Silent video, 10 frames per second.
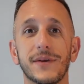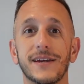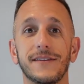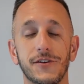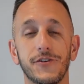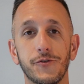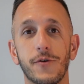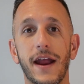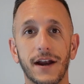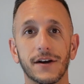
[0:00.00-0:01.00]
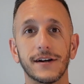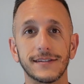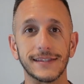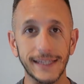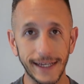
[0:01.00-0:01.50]
be in the new
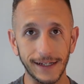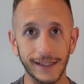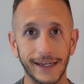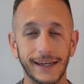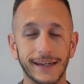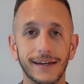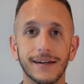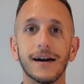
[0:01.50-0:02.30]
era legally.